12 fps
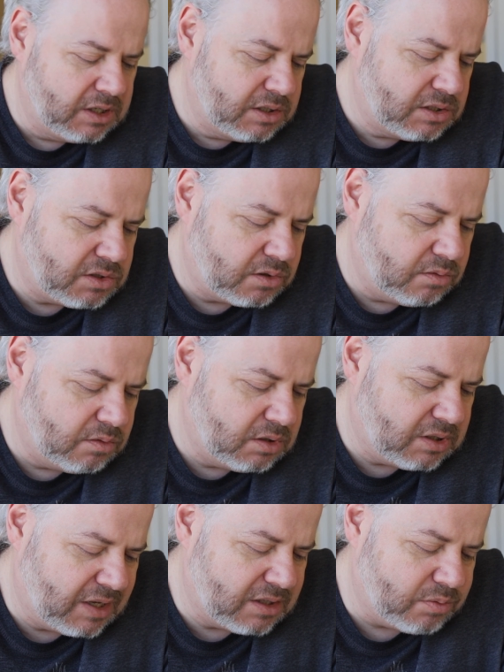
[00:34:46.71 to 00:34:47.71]
So
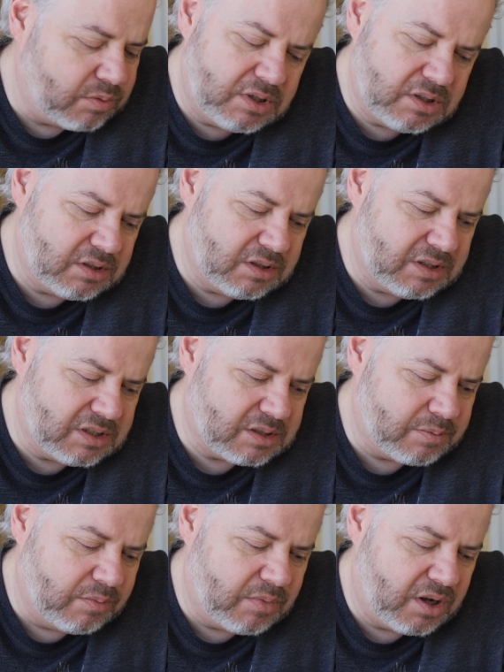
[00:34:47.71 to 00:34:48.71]
that's what
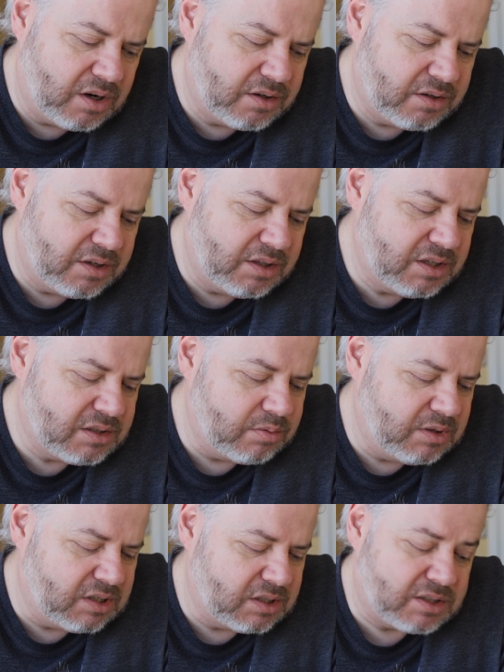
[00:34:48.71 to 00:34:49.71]
this monitor in this
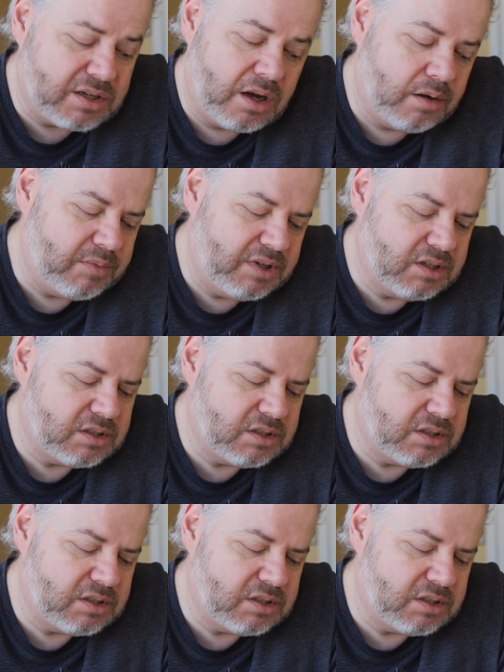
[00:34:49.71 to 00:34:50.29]
week has taught me,